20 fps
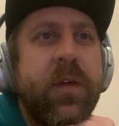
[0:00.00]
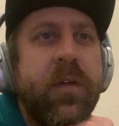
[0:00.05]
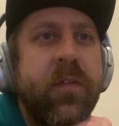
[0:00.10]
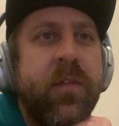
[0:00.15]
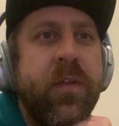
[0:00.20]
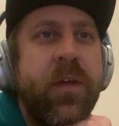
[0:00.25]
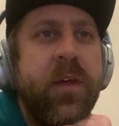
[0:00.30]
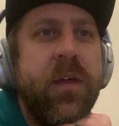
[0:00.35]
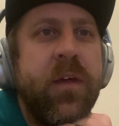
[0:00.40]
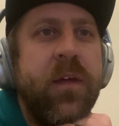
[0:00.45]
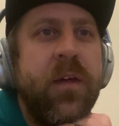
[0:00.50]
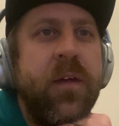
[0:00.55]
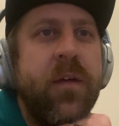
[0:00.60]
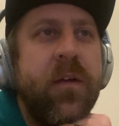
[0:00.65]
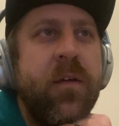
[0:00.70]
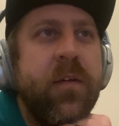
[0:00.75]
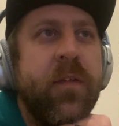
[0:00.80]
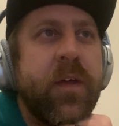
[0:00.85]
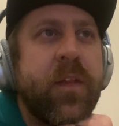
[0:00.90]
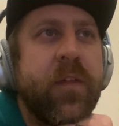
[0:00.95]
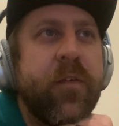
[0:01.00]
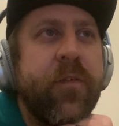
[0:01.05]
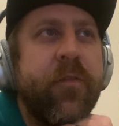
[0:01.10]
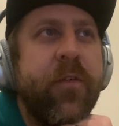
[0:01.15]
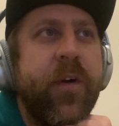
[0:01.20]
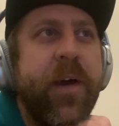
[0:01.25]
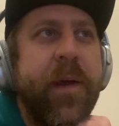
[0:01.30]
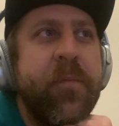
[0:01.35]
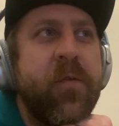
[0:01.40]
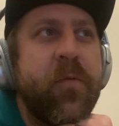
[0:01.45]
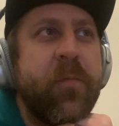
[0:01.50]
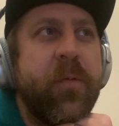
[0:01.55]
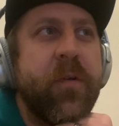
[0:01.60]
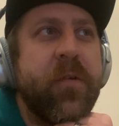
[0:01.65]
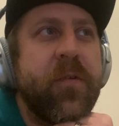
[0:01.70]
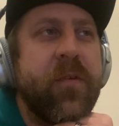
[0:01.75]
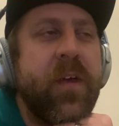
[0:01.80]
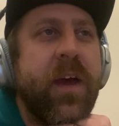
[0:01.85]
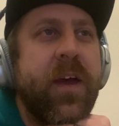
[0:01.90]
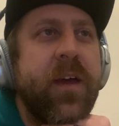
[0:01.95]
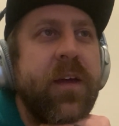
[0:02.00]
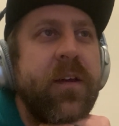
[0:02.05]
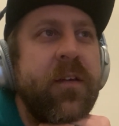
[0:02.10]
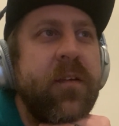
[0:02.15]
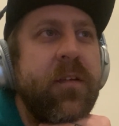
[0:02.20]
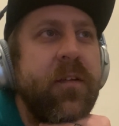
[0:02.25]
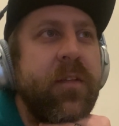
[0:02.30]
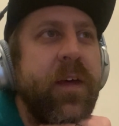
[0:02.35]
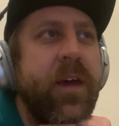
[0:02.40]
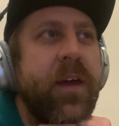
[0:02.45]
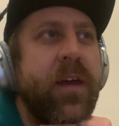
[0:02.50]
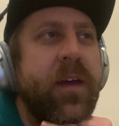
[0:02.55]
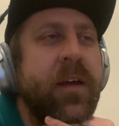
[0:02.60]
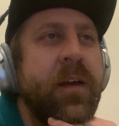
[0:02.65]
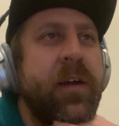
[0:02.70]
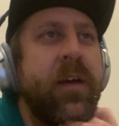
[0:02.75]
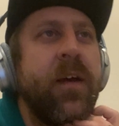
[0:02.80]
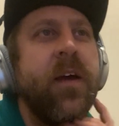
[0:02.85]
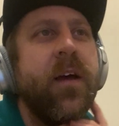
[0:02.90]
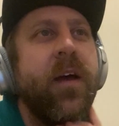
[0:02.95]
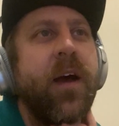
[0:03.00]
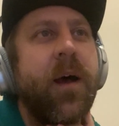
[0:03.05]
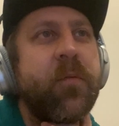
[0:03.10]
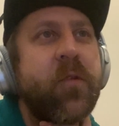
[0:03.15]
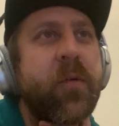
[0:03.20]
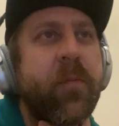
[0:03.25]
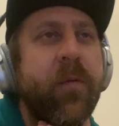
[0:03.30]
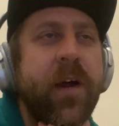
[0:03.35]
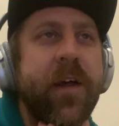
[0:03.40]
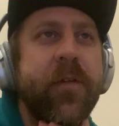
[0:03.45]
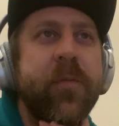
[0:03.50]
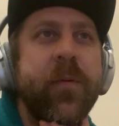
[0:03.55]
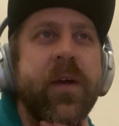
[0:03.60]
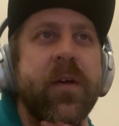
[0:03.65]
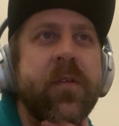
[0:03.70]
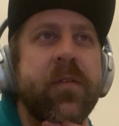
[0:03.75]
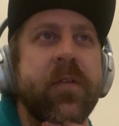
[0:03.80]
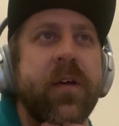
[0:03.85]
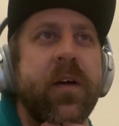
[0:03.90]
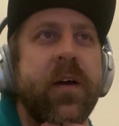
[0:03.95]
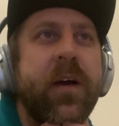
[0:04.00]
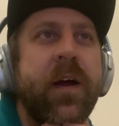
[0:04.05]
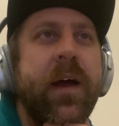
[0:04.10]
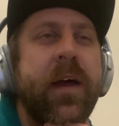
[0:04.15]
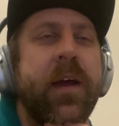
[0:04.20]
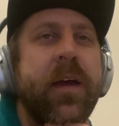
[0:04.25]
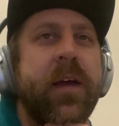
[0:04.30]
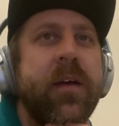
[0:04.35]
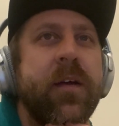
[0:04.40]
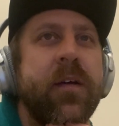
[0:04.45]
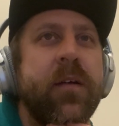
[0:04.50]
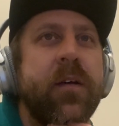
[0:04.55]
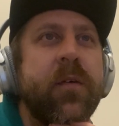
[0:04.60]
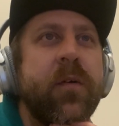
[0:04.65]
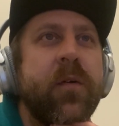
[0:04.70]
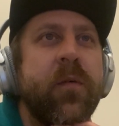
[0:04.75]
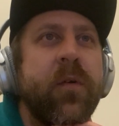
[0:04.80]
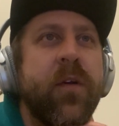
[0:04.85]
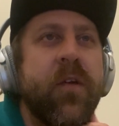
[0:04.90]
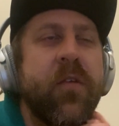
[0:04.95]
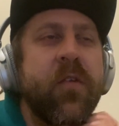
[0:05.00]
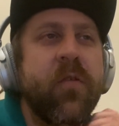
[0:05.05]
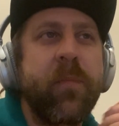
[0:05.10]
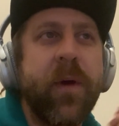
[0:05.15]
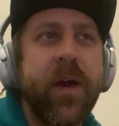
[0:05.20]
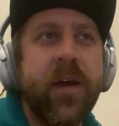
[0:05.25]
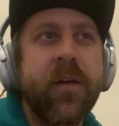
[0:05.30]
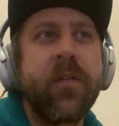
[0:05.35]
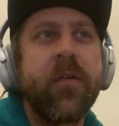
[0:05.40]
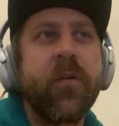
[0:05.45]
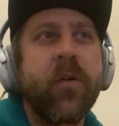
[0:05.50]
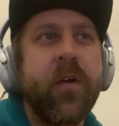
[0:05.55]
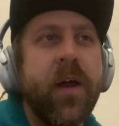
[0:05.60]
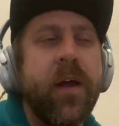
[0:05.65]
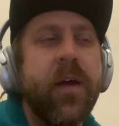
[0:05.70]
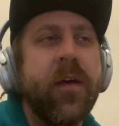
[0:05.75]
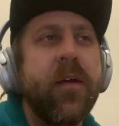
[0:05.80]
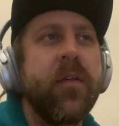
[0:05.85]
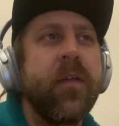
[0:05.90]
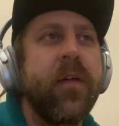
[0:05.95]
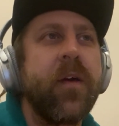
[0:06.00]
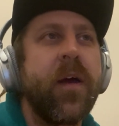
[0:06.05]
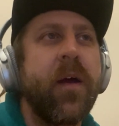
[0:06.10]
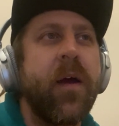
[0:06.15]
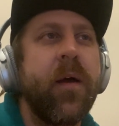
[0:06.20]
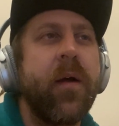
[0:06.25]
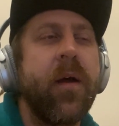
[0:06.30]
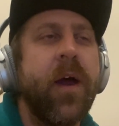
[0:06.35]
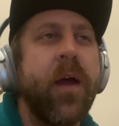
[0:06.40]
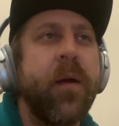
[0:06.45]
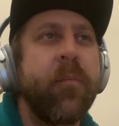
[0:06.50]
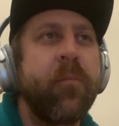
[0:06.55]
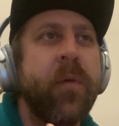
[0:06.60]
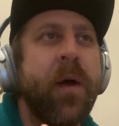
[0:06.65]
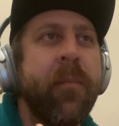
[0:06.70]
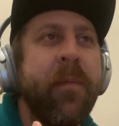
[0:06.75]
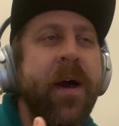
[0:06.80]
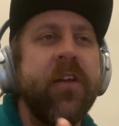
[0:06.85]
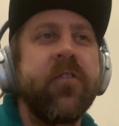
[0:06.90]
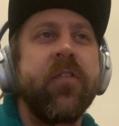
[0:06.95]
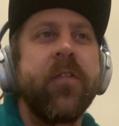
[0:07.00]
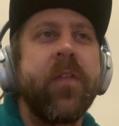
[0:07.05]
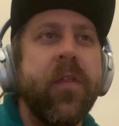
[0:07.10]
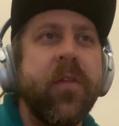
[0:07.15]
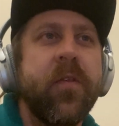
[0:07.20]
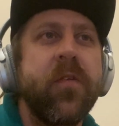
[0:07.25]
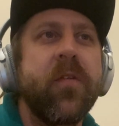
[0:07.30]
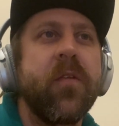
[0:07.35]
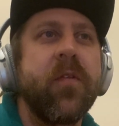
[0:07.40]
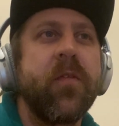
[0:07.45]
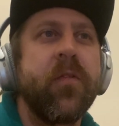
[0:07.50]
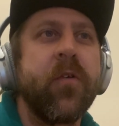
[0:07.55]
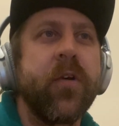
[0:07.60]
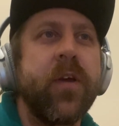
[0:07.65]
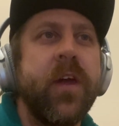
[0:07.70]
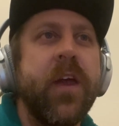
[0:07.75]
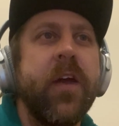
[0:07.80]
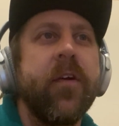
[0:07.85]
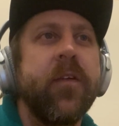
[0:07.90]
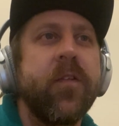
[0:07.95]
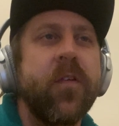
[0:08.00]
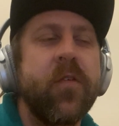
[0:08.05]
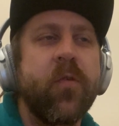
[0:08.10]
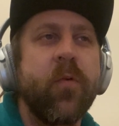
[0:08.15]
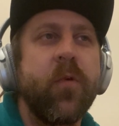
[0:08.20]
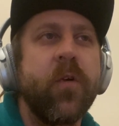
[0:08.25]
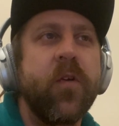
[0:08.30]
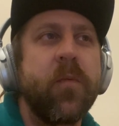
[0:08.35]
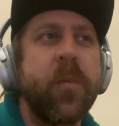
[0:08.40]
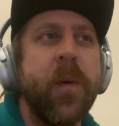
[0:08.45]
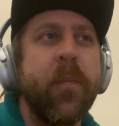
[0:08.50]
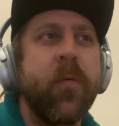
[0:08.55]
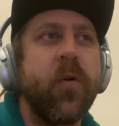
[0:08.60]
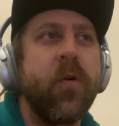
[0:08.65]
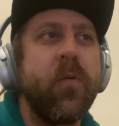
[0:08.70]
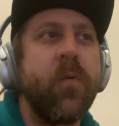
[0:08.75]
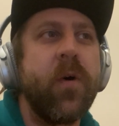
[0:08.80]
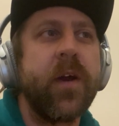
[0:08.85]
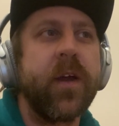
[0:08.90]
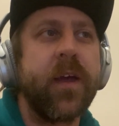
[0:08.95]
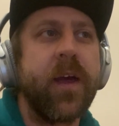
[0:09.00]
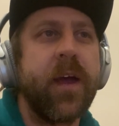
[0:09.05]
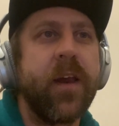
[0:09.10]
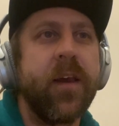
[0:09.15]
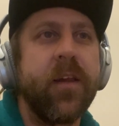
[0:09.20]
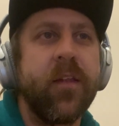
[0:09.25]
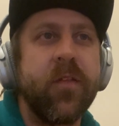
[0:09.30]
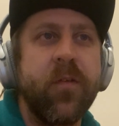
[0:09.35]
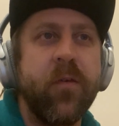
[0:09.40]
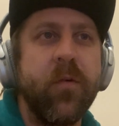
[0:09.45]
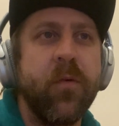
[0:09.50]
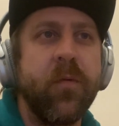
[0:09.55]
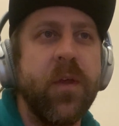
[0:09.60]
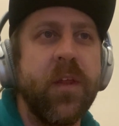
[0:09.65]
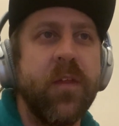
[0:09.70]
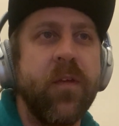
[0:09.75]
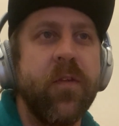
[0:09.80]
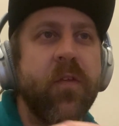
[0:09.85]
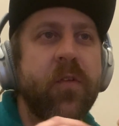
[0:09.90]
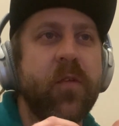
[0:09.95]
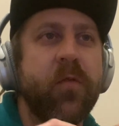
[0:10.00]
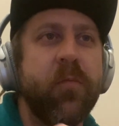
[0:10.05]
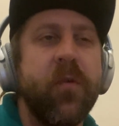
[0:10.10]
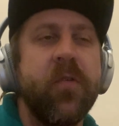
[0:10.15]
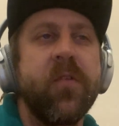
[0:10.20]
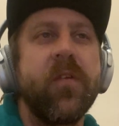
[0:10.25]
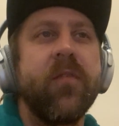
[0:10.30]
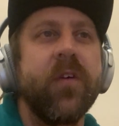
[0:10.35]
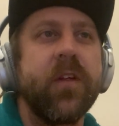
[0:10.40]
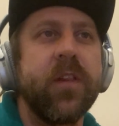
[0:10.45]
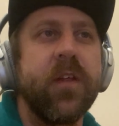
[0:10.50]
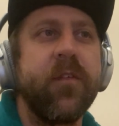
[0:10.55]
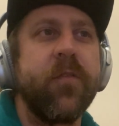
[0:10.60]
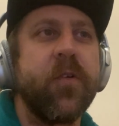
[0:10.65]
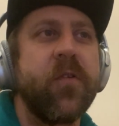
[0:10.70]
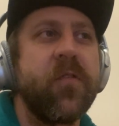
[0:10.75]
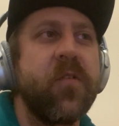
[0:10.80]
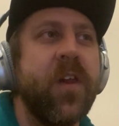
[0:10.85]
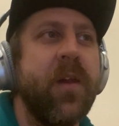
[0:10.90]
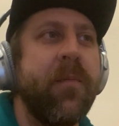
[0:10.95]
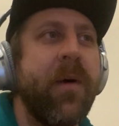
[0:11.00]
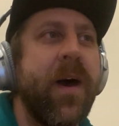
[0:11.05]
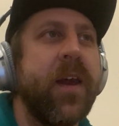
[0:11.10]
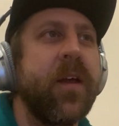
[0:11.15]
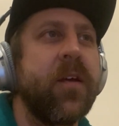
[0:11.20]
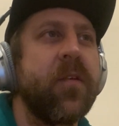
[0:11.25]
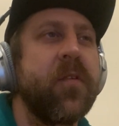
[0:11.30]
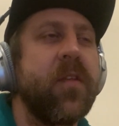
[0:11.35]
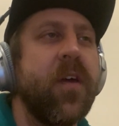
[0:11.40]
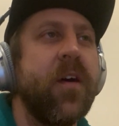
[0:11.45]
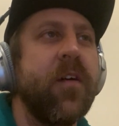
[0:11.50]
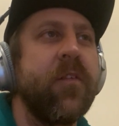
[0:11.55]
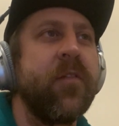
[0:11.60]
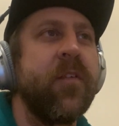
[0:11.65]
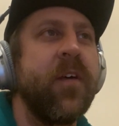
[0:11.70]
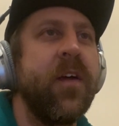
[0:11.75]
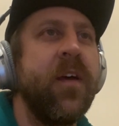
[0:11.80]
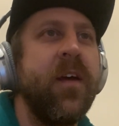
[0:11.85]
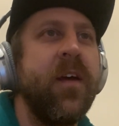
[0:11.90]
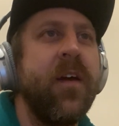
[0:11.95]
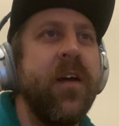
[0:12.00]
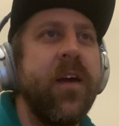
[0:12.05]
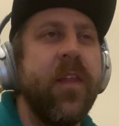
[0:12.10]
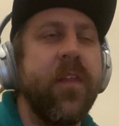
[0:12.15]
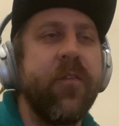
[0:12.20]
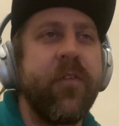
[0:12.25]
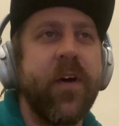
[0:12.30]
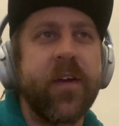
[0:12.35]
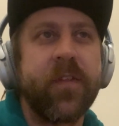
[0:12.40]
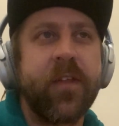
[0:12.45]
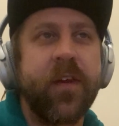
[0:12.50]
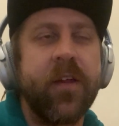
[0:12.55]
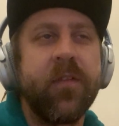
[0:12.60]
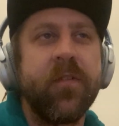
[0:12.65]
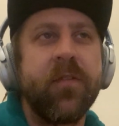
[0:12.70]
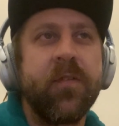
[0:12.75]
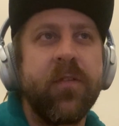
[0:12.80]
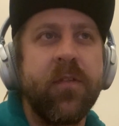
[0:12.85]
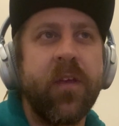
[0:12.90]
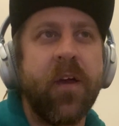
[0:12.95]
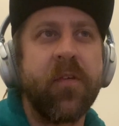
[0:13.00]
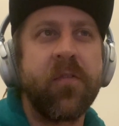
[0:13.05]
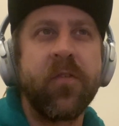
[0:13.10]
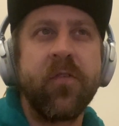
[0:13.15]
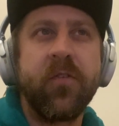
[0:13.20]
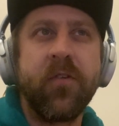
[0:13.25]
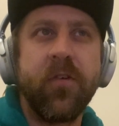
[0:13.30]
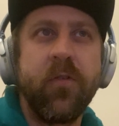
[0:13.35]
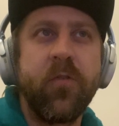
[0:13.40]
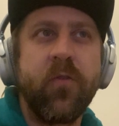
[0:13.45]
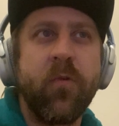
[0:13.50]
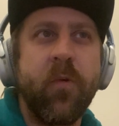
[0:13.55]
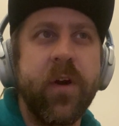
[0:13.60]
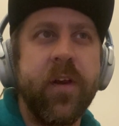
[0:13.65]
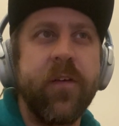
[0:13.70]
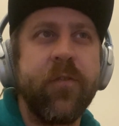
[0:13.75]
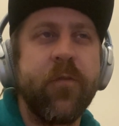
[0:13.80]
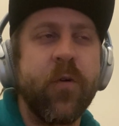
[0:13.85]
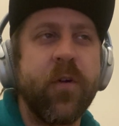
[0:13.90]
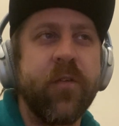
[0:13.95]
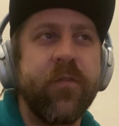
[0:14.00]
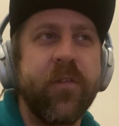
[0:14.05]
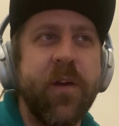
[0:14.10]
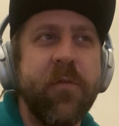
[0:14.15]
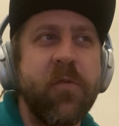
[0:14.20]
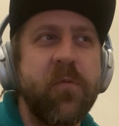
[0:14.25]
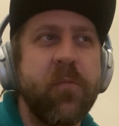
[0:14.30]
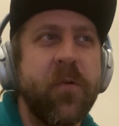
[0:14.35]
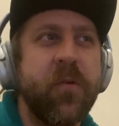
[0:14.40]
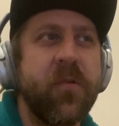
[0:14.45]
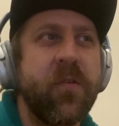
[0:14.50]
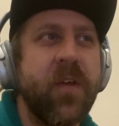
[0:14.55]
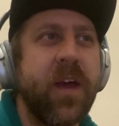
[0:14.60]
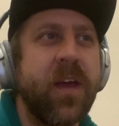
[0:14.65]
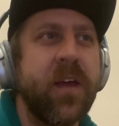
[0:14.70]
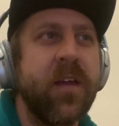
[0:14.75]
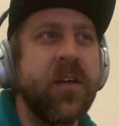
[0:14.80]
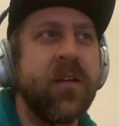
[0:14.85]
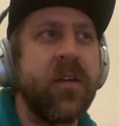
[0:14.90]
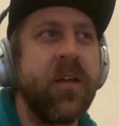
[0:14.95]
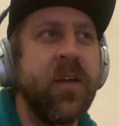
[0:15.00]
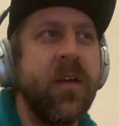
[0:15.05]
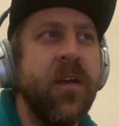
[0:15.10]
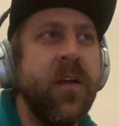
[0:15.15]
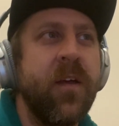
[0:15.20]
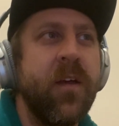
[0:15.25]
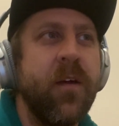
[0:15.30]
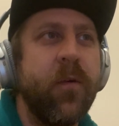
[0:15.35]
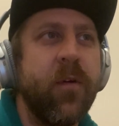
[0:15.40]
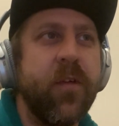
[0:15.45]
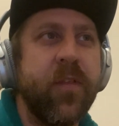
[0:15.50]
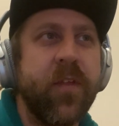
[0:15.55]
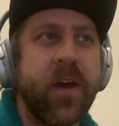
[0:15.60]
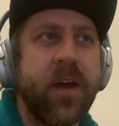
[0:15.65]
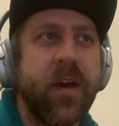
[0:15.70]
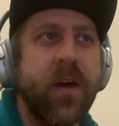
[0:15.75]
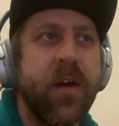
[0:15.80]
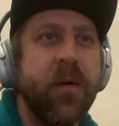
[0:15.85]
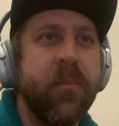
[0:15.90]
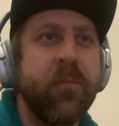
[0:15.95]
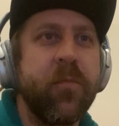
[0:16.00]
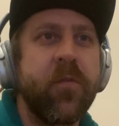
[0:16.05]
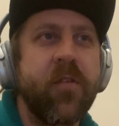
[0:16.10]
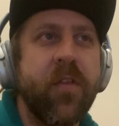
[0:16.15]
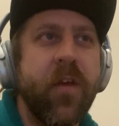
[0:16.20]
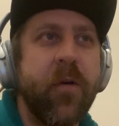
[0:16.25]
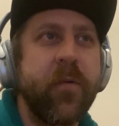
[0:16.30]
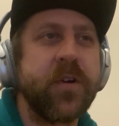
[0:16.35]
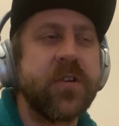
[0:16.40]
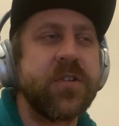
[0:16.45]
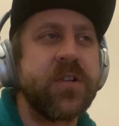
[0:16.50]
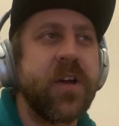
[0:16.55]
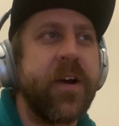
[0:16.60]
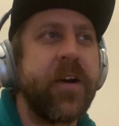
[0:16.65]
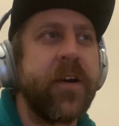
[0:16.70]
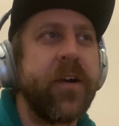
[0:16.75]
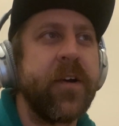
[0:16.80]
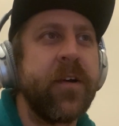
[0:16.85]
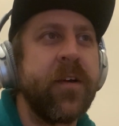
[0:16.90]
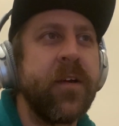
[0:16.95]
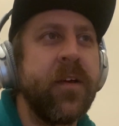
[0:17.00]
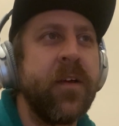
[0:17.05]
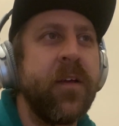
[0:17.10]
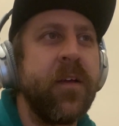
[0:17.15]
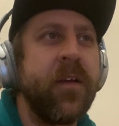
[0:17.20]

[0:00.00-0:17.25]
The frames per second, like I'm surprised because I expect, or I imagine that they're gearing this towards people who want to get it into this specifically for cinematic stuff. And the fact that it doesn't do 24 frames per second with like a slower shutter